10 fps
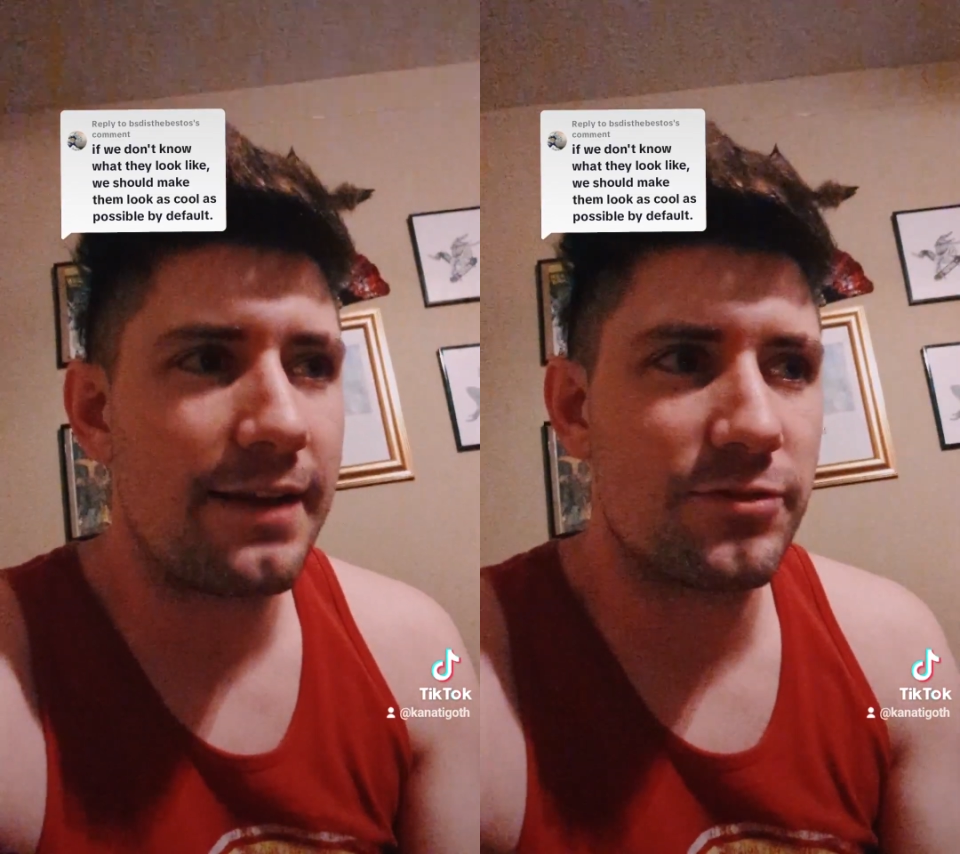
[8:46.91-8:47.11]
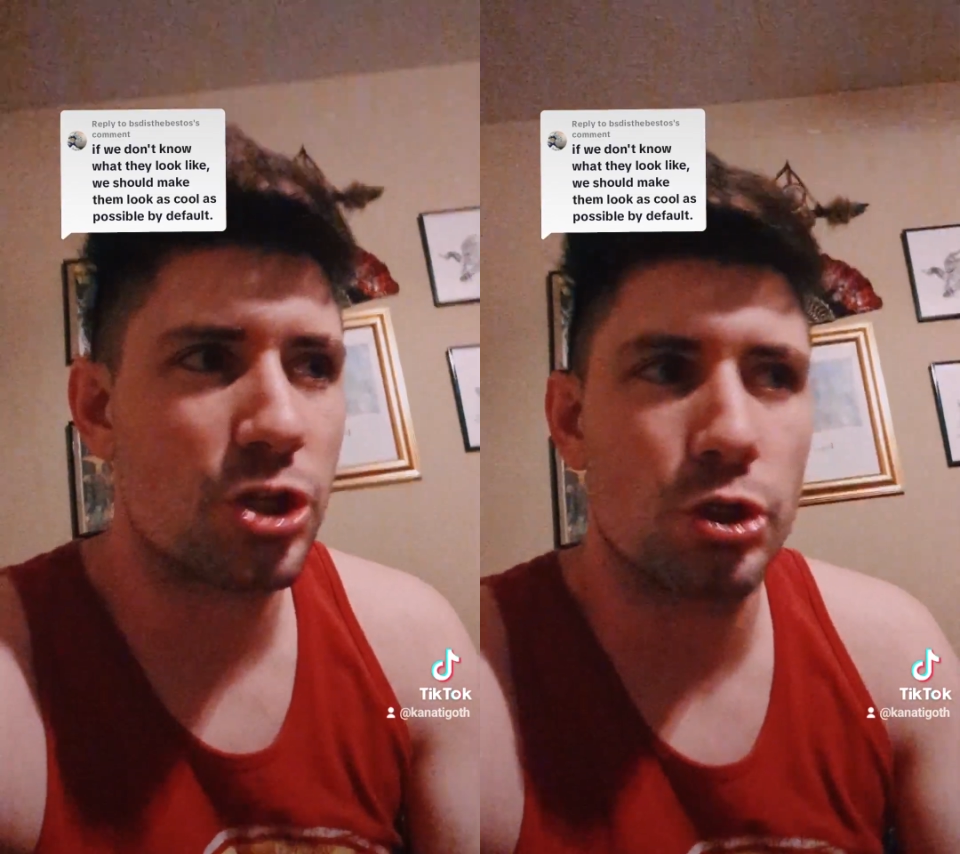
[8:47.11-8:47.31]

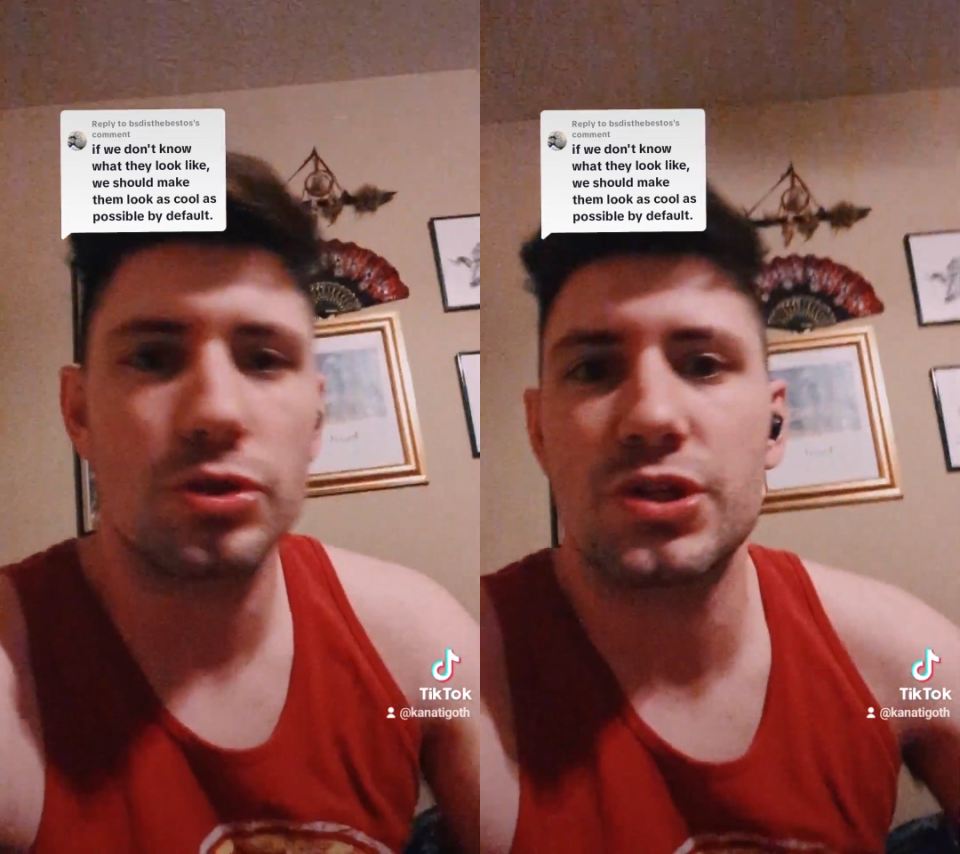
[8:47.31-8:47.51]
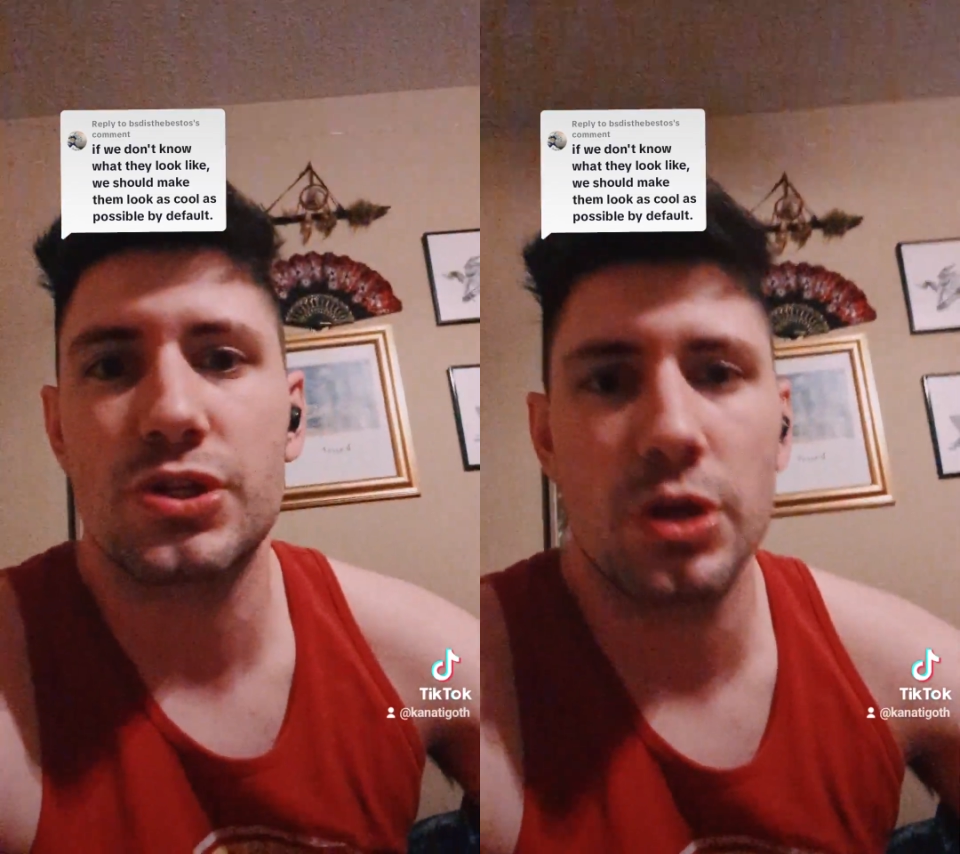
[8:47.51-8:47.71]
have
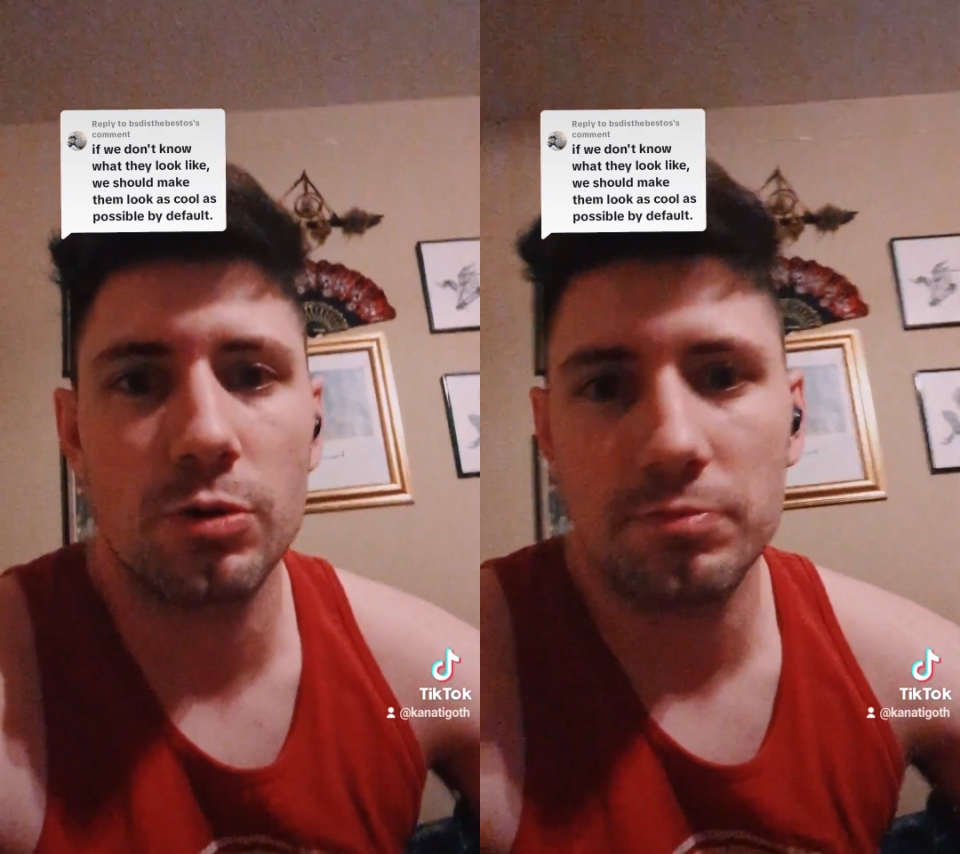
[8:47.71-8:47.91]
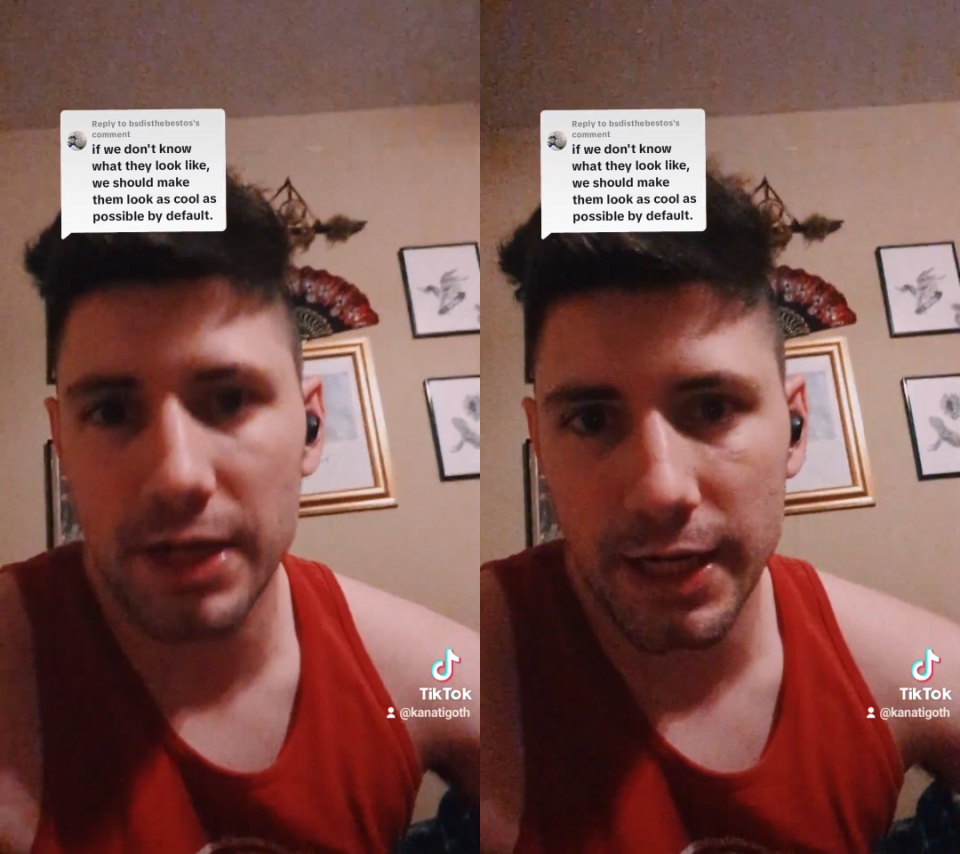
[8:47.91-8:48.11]
turned to
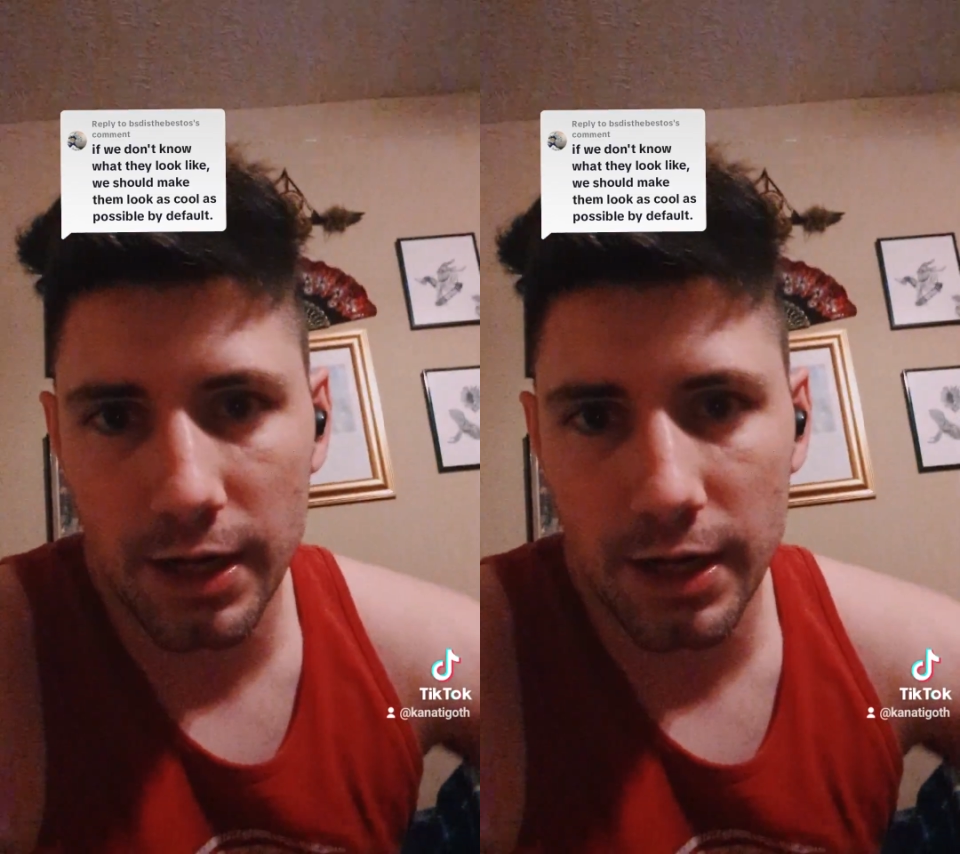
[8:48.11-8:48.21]
stone by